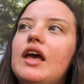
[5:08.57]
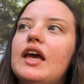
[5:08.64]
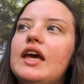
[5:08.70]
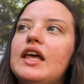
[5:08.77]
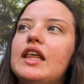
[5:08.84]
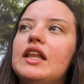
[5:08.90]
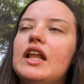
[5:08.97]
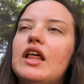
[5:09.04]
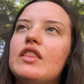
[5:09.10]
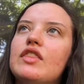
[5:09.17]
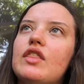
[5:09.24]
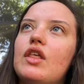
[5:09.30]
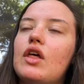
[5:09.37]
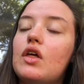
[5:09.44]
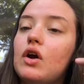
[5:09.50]
in
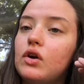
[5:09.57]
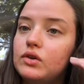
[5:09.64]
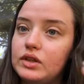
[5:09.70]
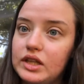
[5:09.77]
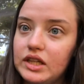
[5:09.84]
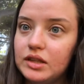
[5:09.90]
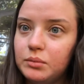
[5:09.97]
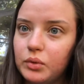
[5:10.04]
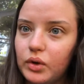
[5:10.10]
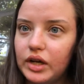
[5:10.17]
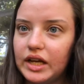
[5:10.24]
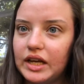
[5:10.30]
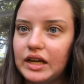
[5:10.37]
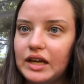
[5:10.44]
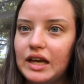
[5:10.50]
early in the
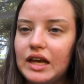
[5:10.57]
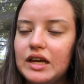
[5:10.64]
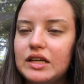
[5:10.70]
morning,